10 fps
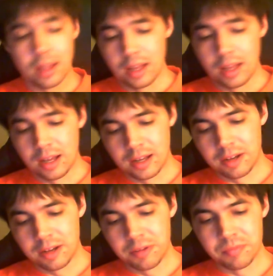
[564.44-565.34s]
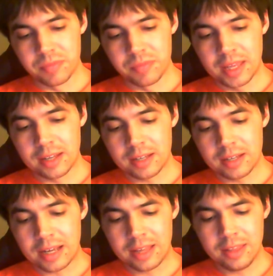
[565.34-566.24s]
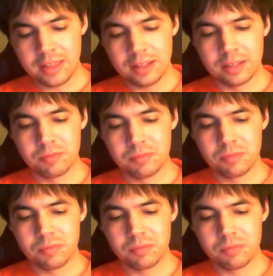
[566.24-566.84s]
And I think that